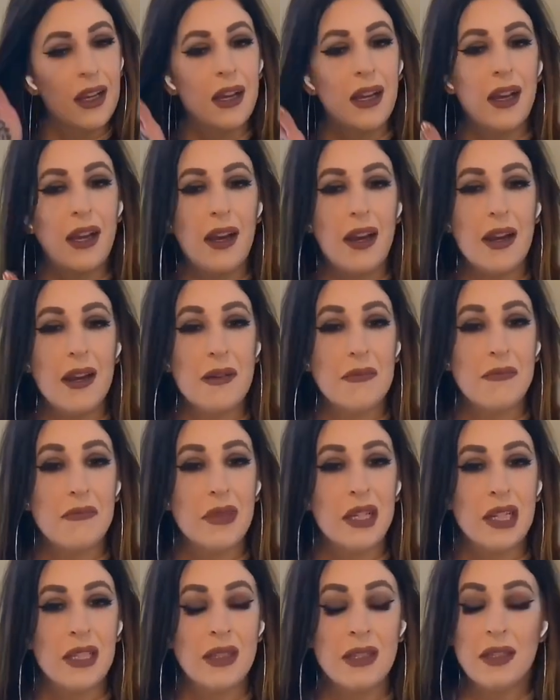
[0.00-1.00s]

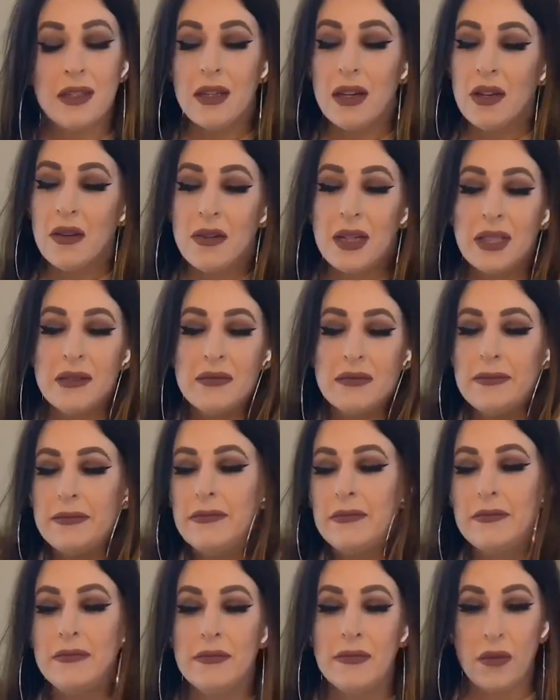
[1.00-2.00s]
But I said, you know what,
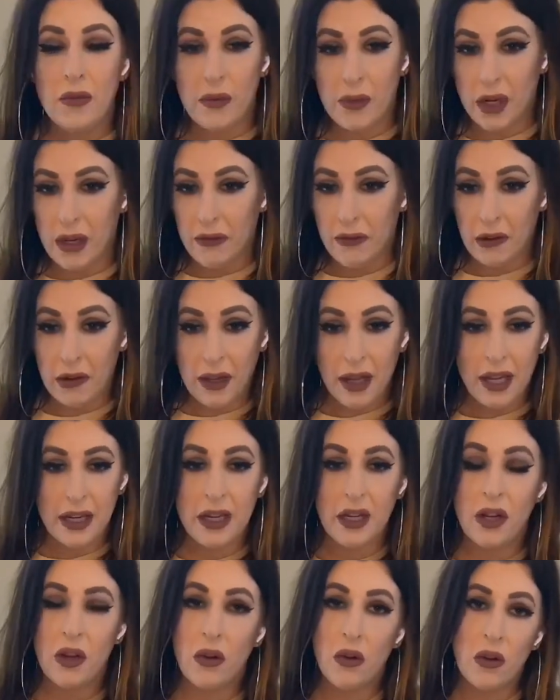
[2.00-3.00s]
whatever. I need
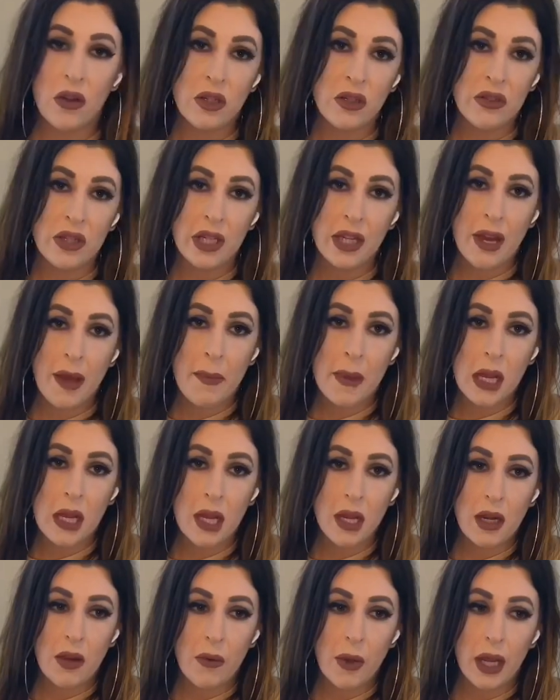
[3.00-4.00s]
to go grocery shopping
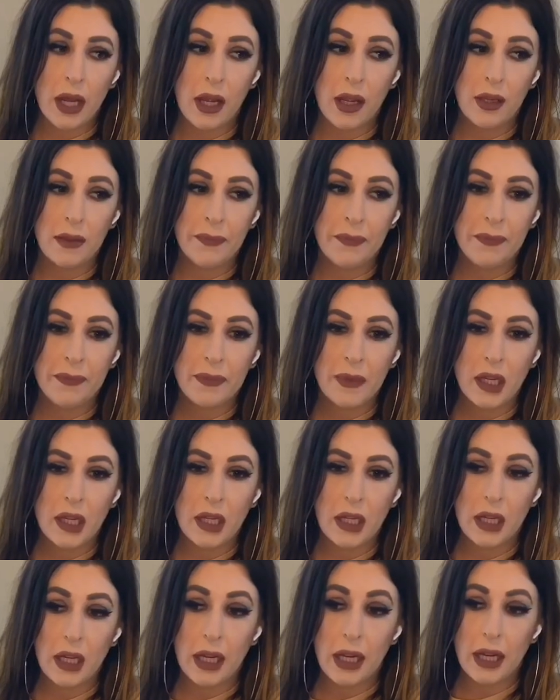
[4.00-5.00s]
anyway. I
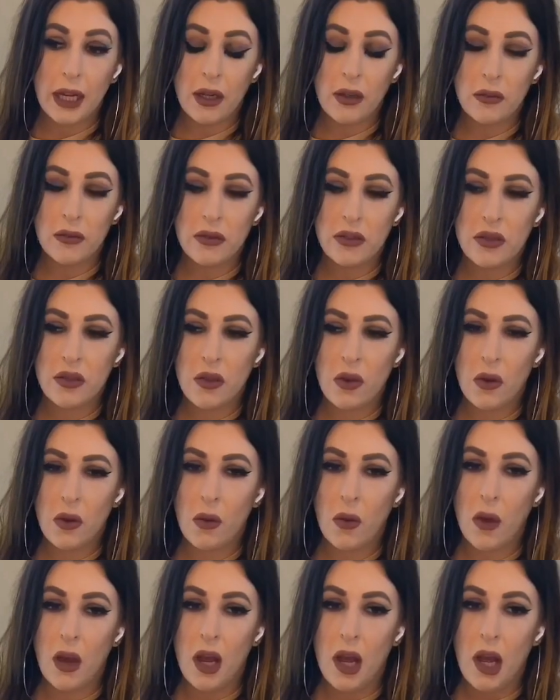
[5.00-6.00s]
need to get out.
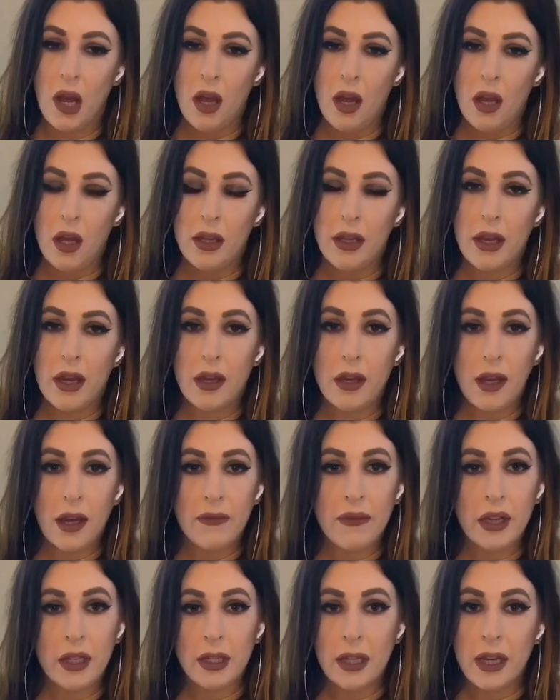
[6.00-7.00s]
So yeah,
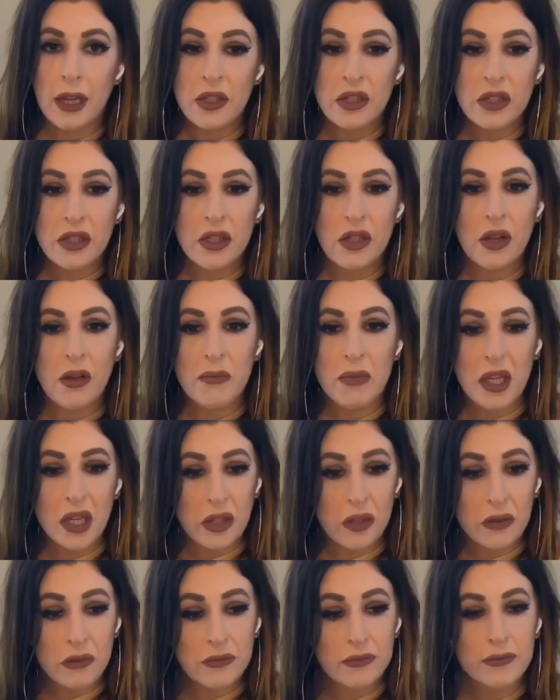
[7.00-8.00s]
I've got cash, I'll meet
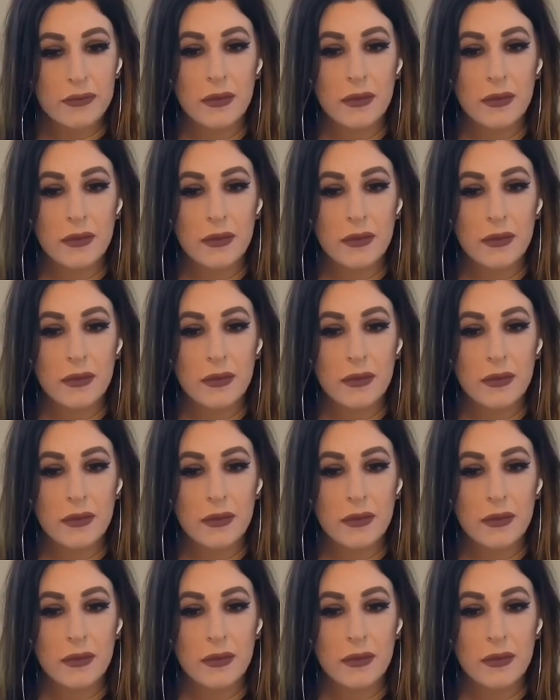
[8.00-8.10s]
you.